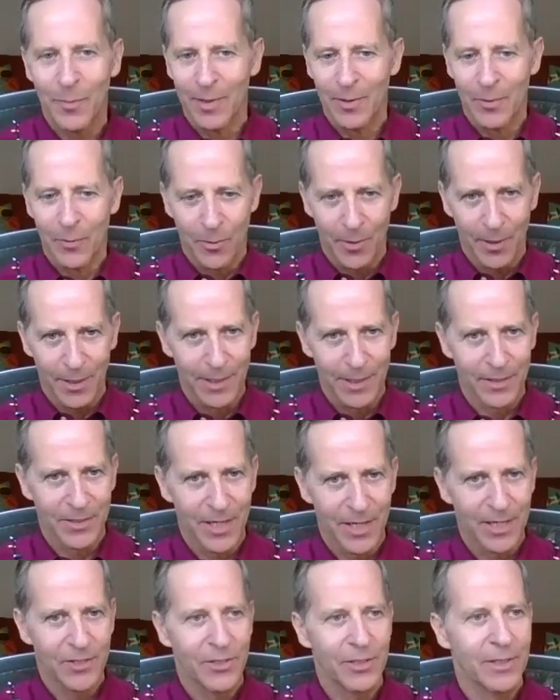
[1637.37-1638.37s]
and
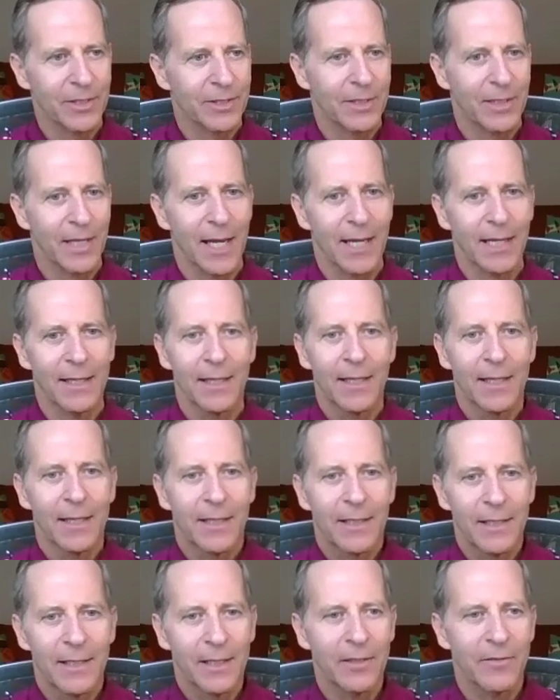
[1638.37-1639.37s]
organizations like
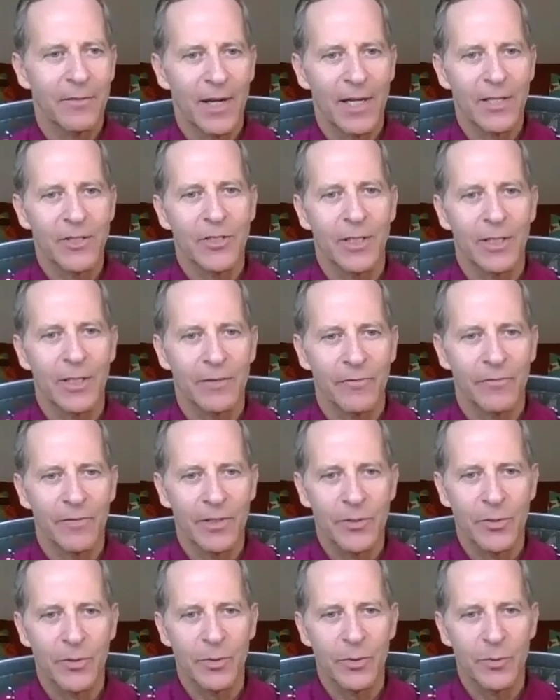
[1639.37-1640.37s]
the Convention and
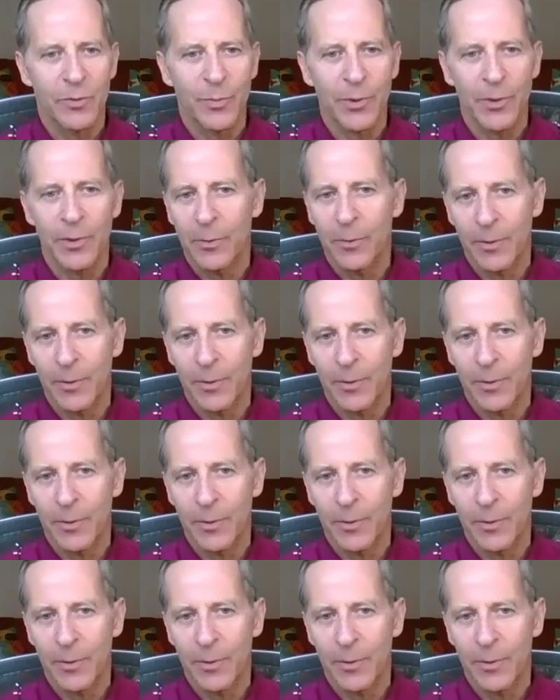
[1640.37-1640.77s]
Visitors Bureau.